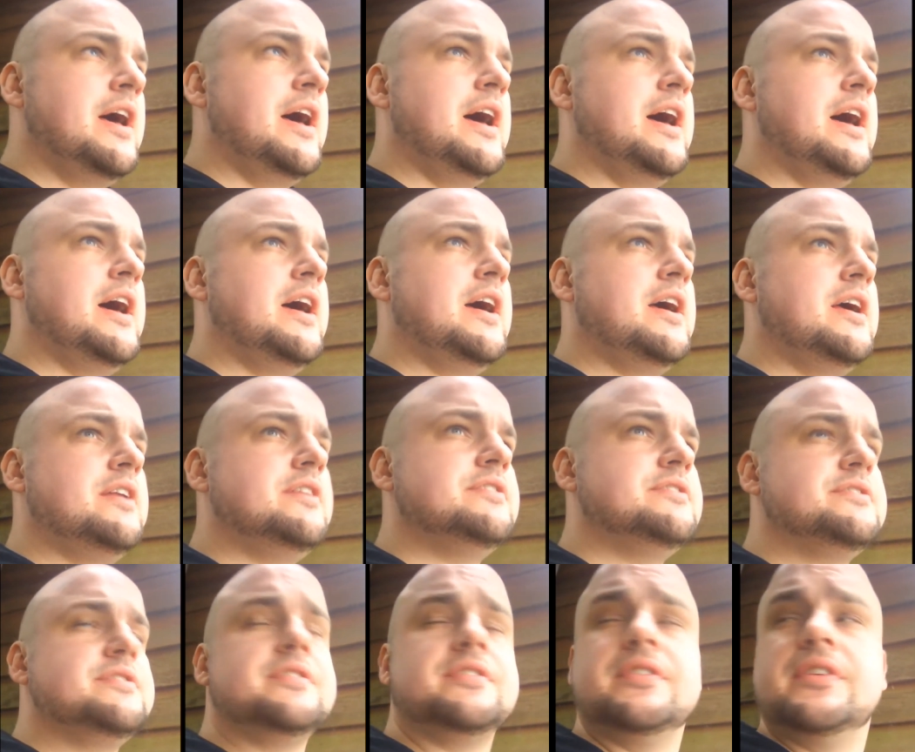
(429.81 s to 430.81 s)

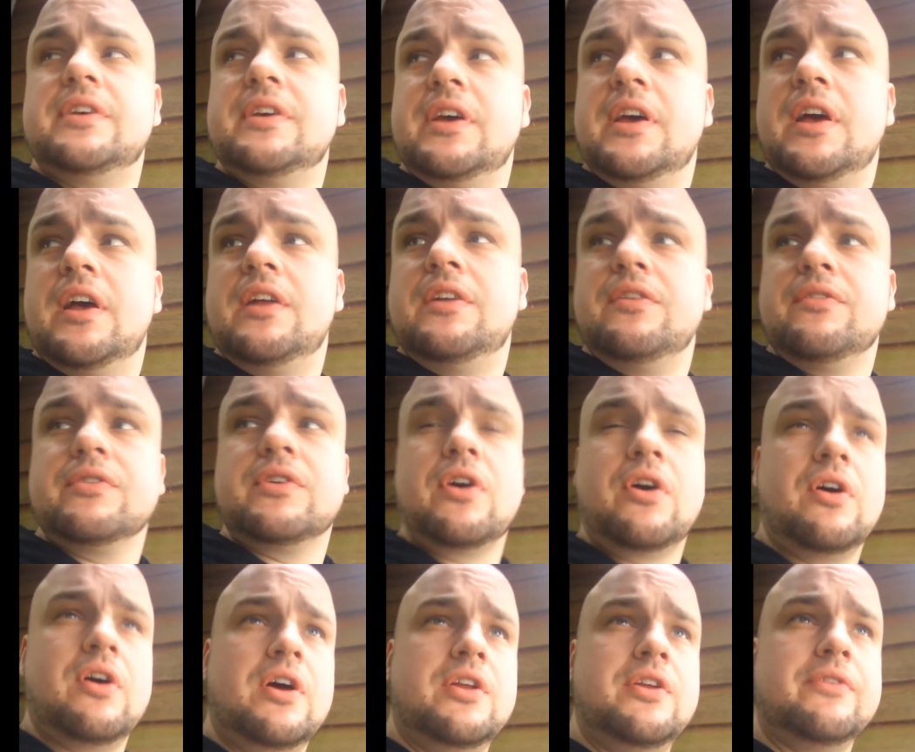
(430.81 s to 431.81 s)
And we've
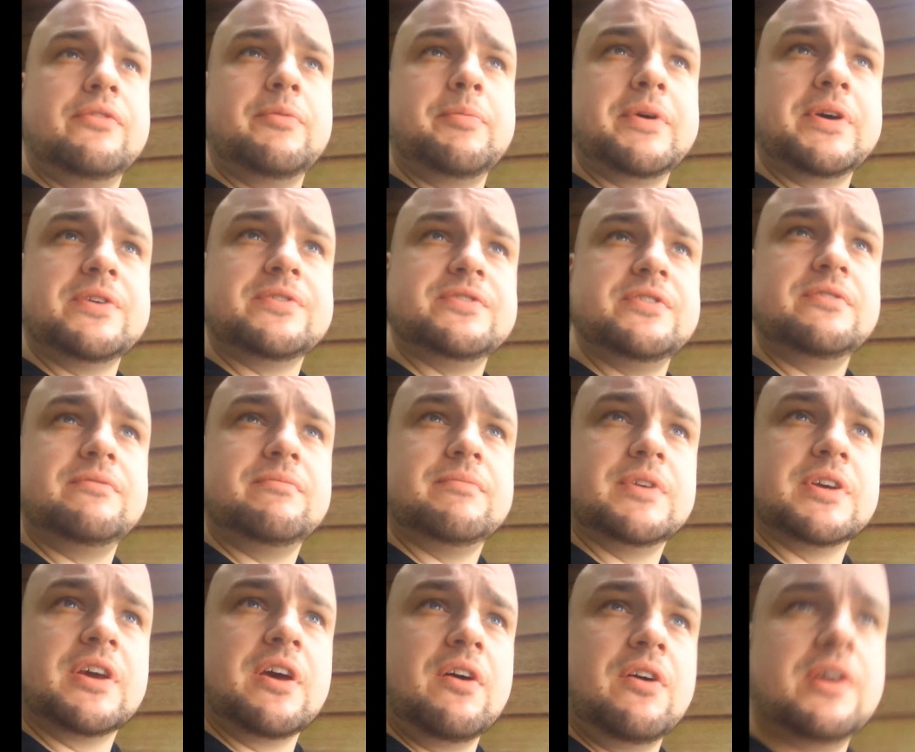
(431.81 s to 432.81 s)
got another person,
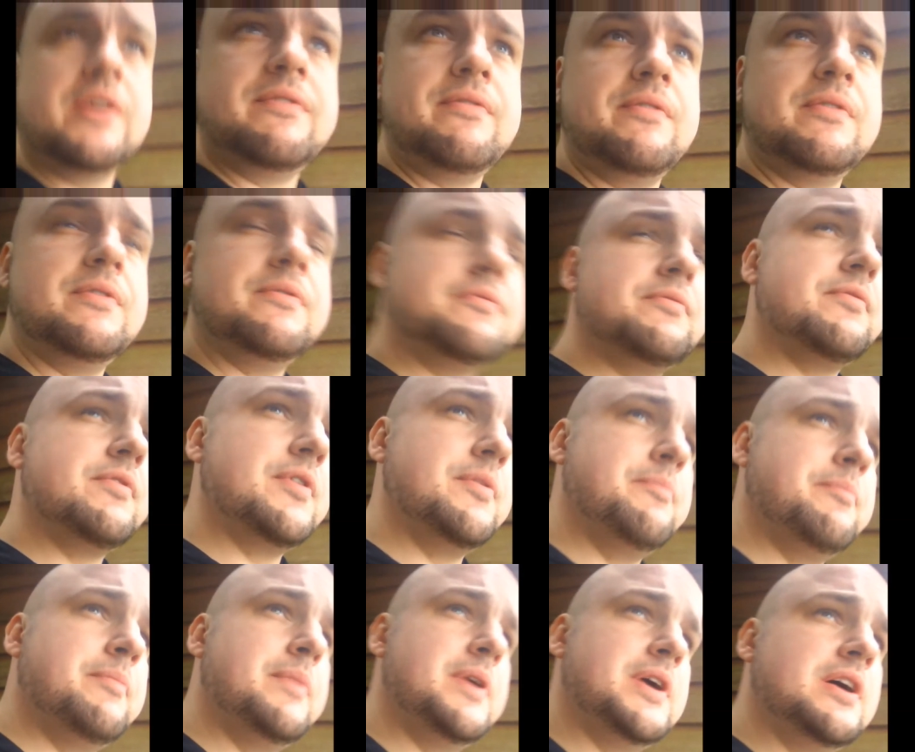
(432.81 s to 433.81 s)
a guy
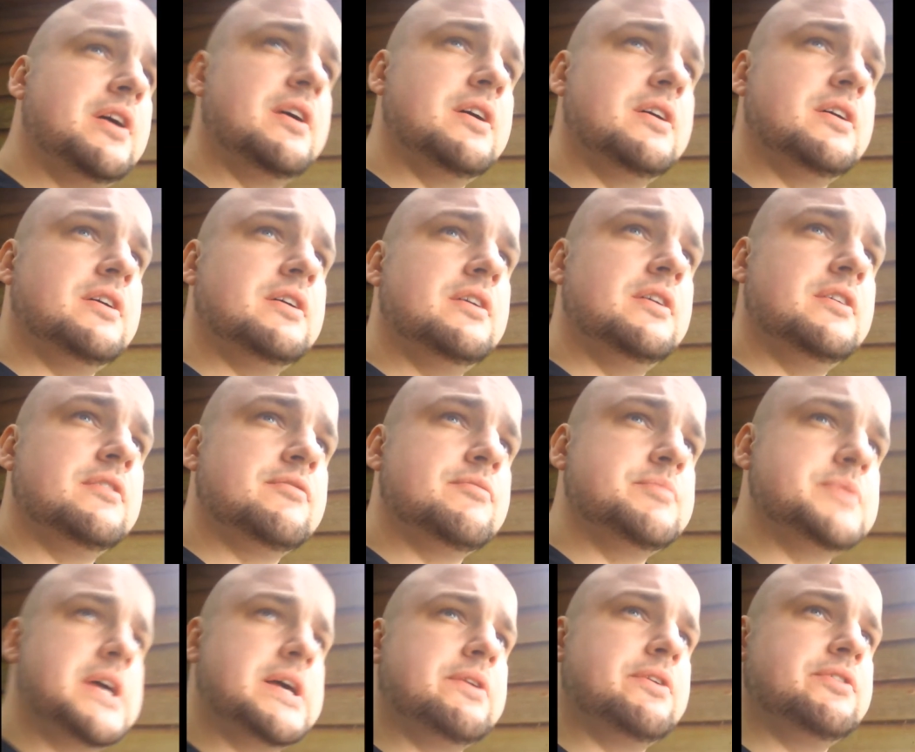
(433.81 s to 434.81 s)
from
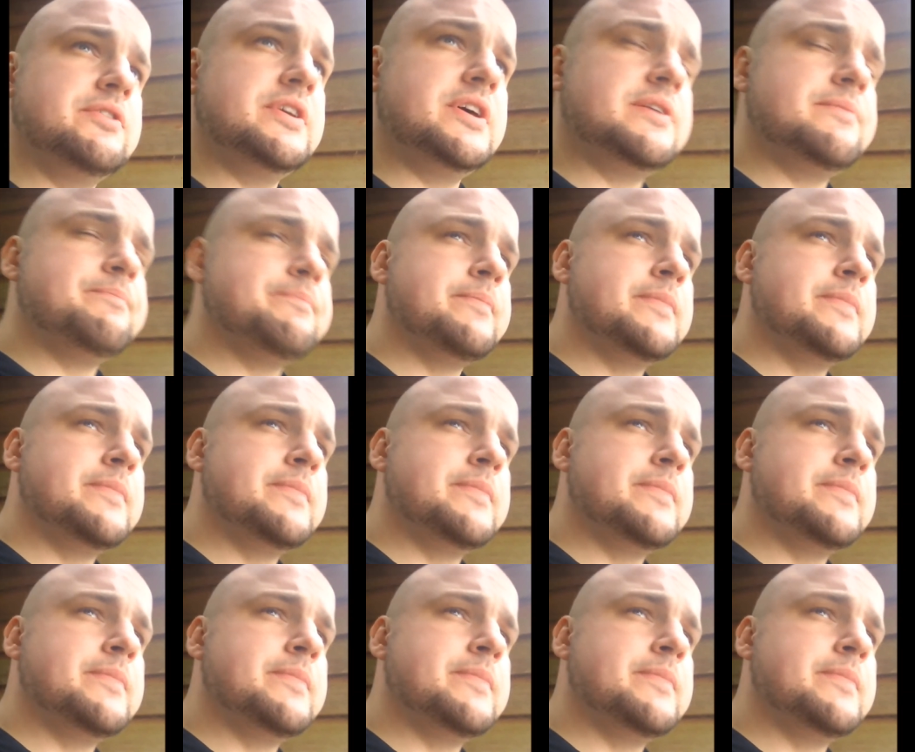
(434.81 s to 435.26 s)
Down Under,